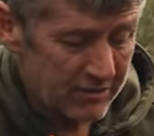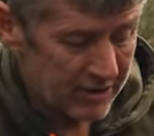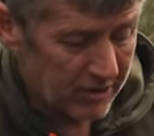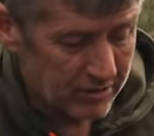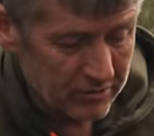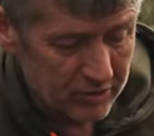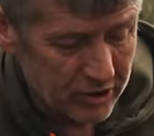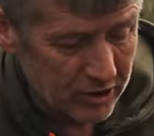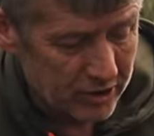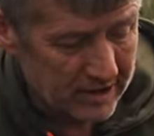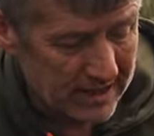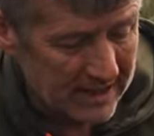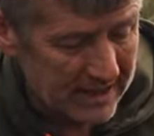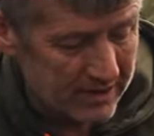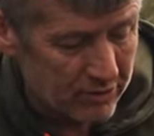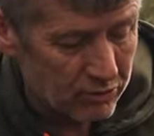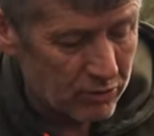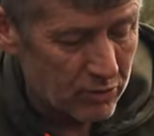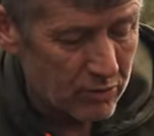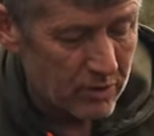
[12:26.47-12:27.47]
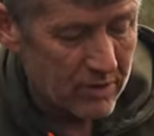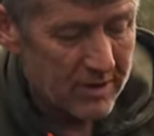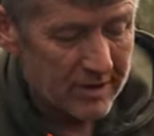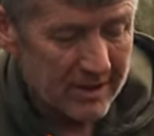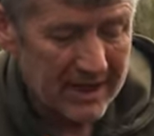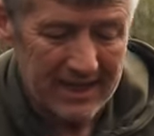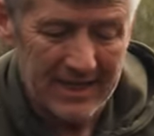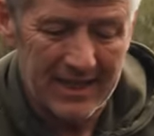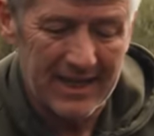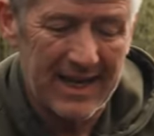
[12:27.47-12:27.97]
So just that little
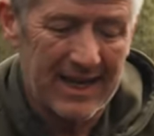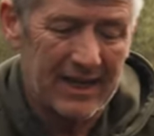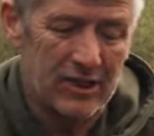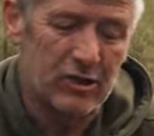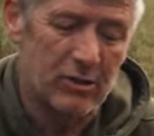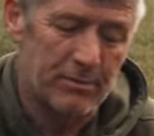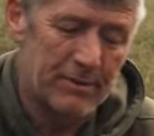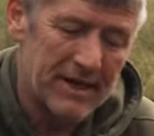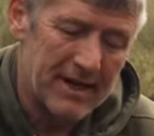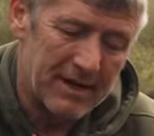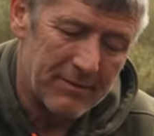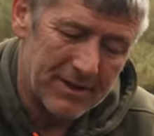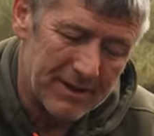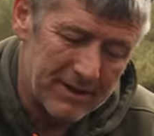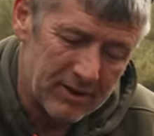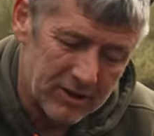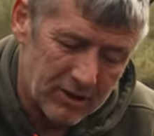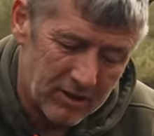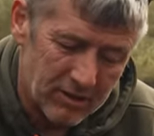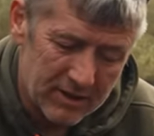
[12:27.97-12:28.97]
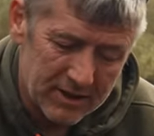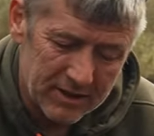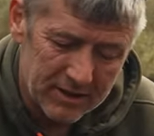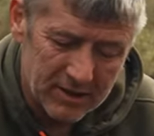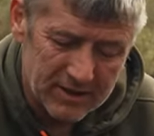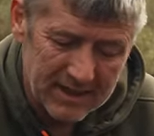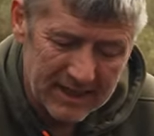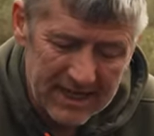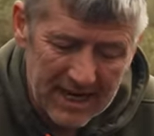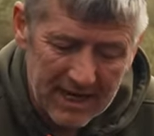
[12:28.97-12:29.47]
extra bit where you're tying,
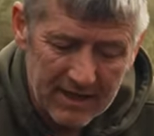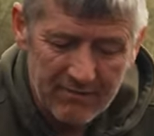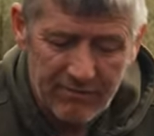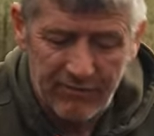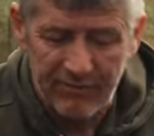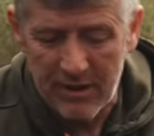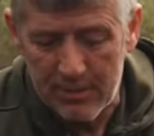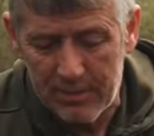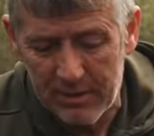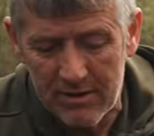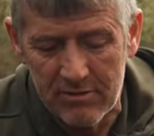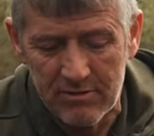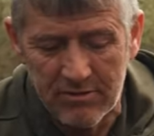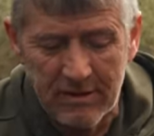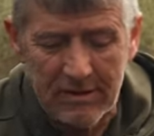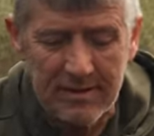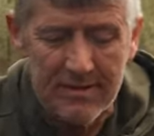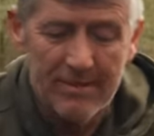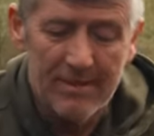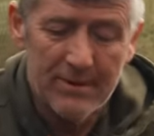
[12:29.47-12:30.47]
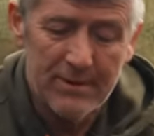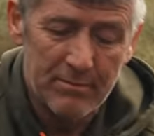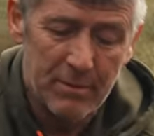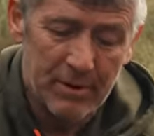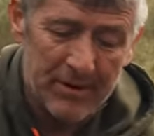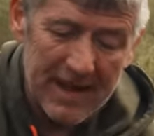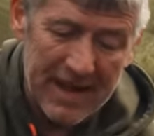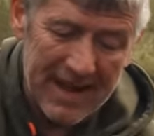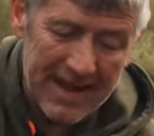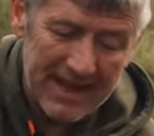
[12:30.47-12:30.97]
because it can flip over.
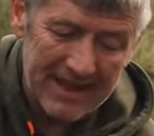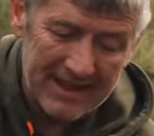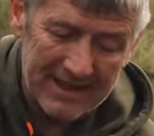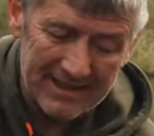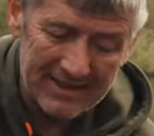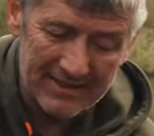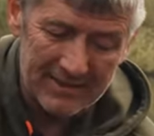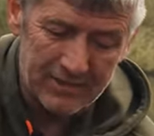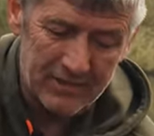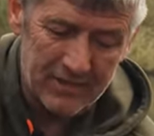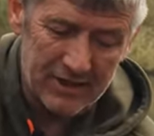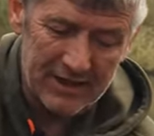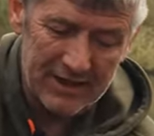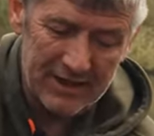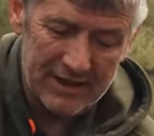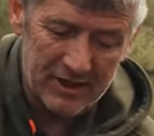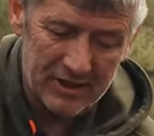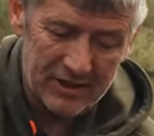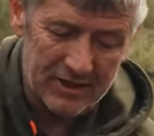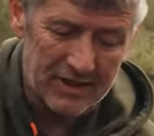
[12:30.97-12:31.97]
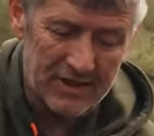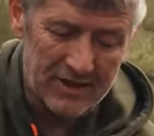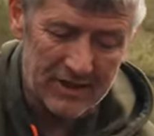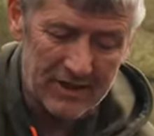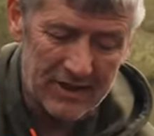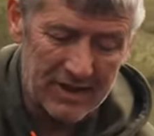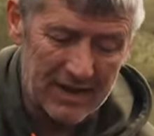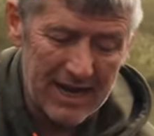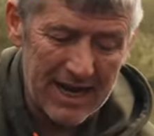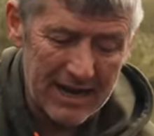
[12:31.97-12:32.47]
But that is
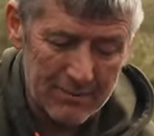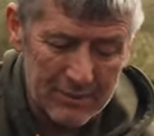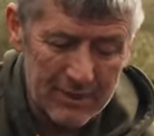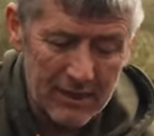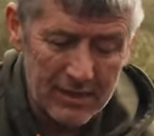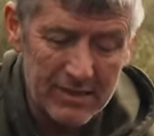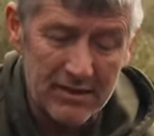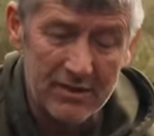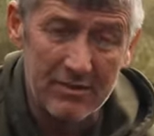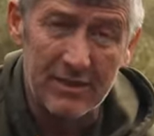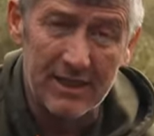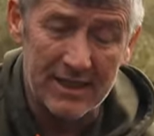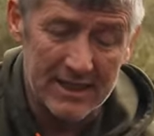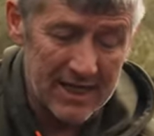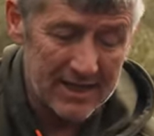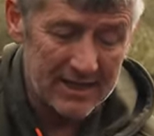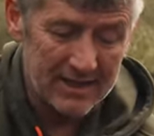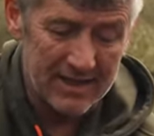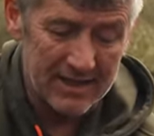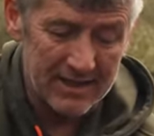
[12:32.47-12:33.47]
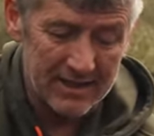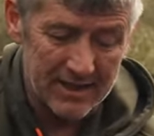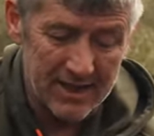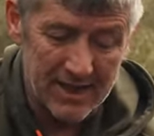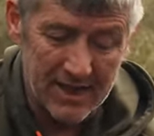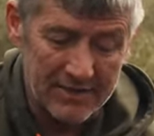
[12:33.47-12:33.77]
absolutely deadly.